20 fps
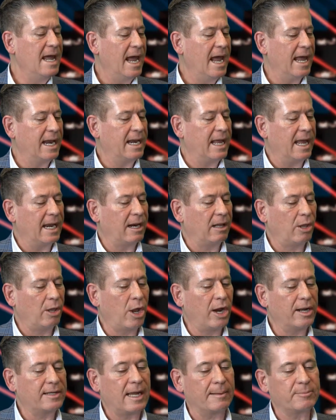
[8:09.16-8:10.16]
And a
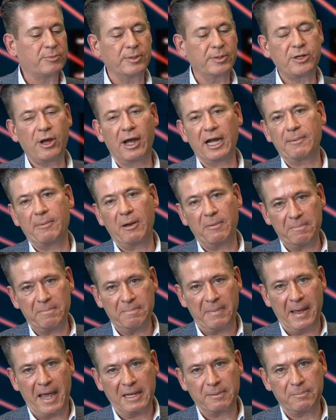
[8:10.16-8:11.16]
lot of times we talk about
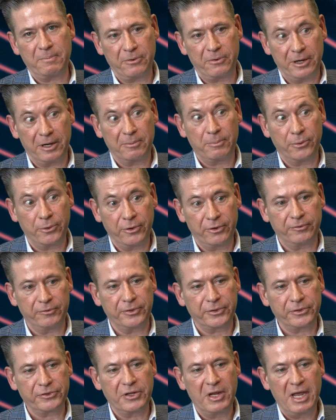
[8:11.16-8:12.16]
bank
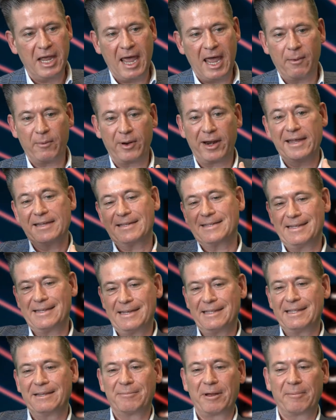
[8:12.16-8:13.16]
pre-approvals, and when I see
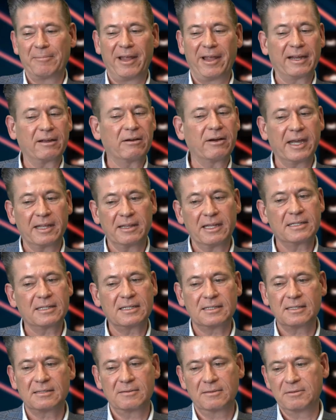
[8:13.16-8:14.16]
them, I'm like, okay, this
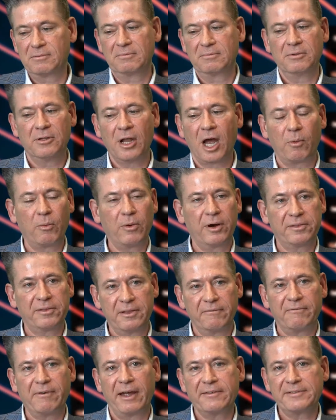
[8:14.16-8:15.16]
is not worth the
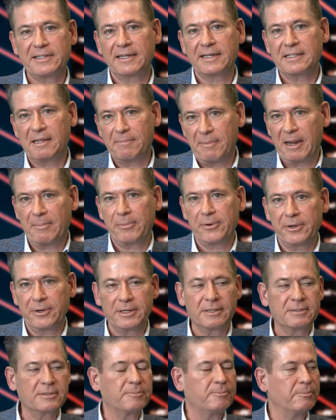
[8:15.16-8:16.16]
5 cents the paper
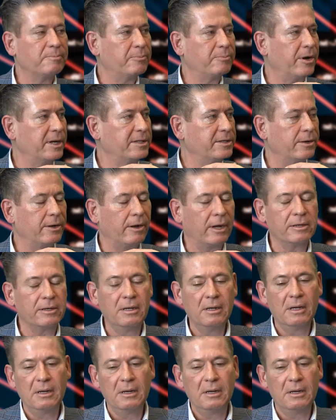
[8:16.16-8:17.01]
it's printed on.